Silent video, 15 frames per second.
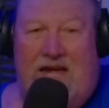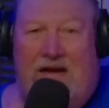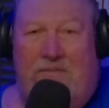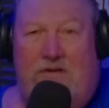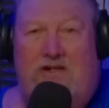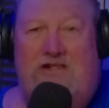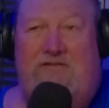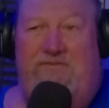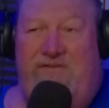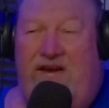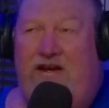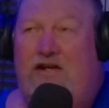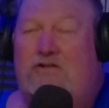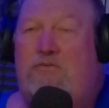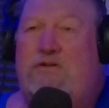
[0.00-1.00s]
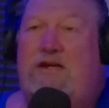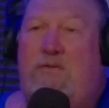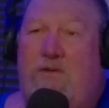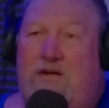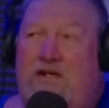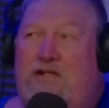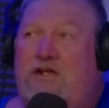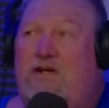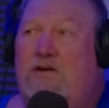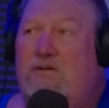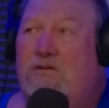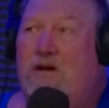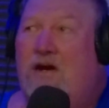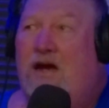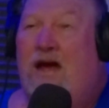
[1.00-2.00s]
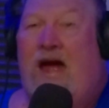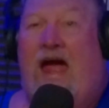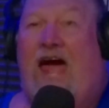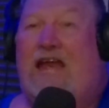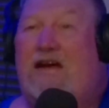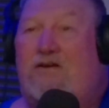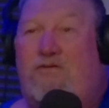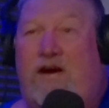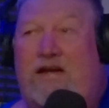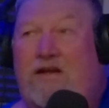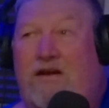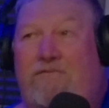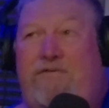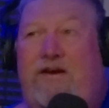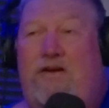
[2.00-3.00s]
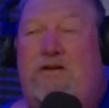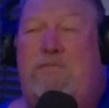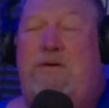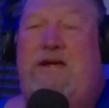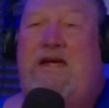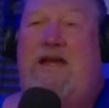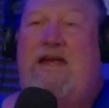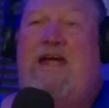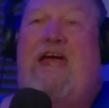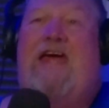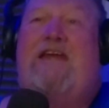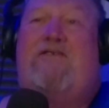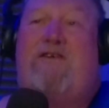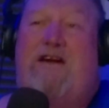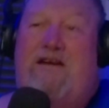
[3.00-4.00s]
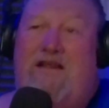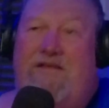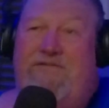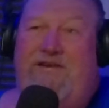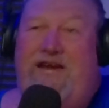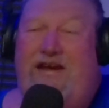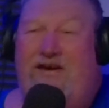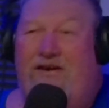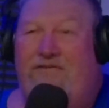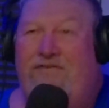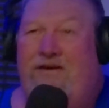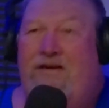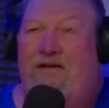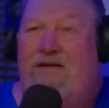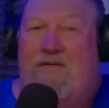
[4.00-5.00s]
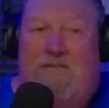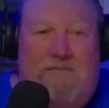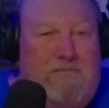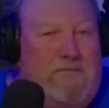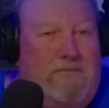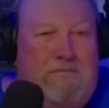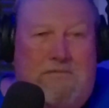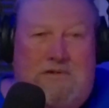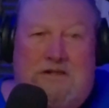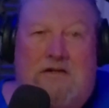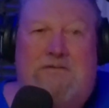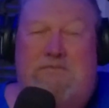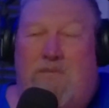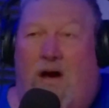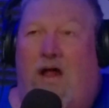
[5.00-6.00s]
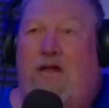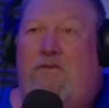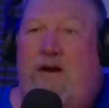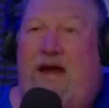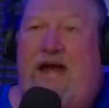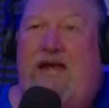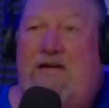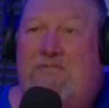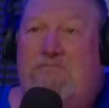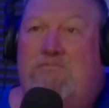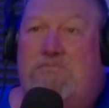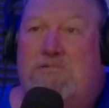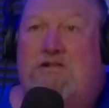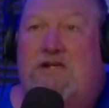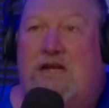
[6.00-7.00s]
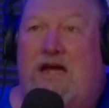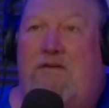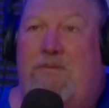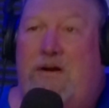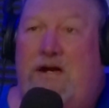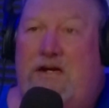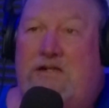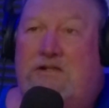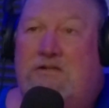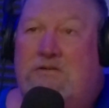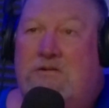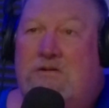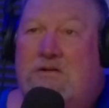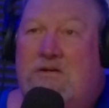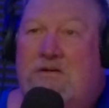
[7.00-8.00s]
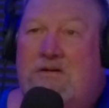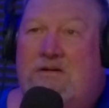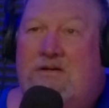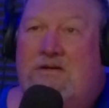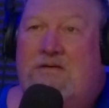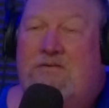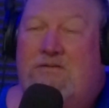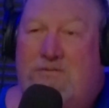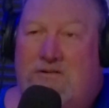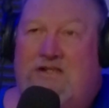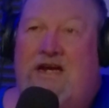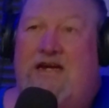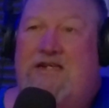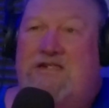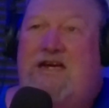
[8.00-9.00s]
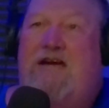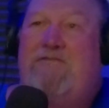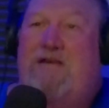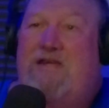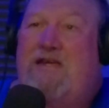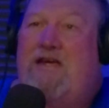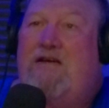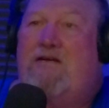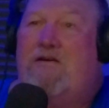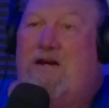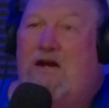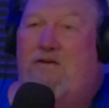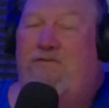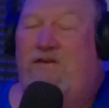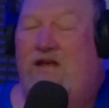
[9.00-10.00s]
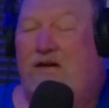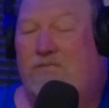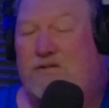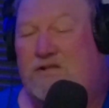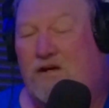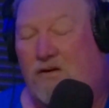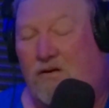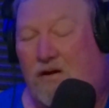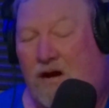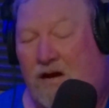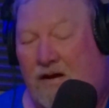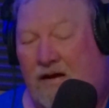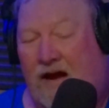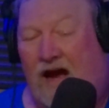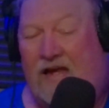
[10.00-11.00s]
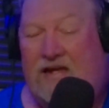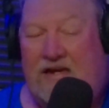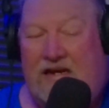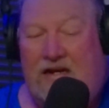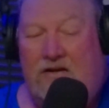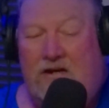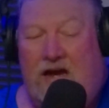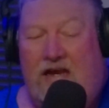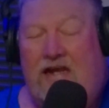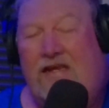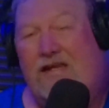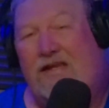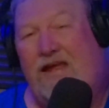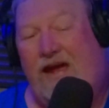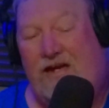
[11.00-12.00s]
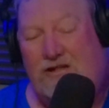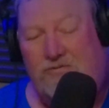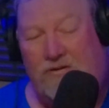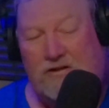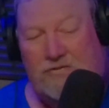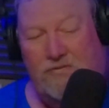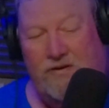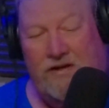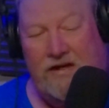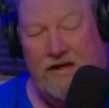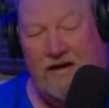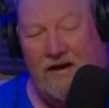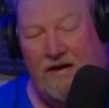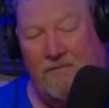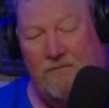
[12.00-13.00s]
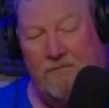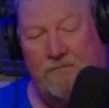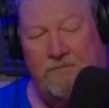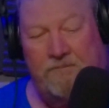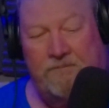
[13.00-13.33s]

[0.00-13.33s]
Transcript: numbers, the figures, what they wanted to do. Had a great little video in the beginning and a great little video of some Hollywood A celebrities who were saying save the theater, for them. So I thought they did good. And then the last ones were the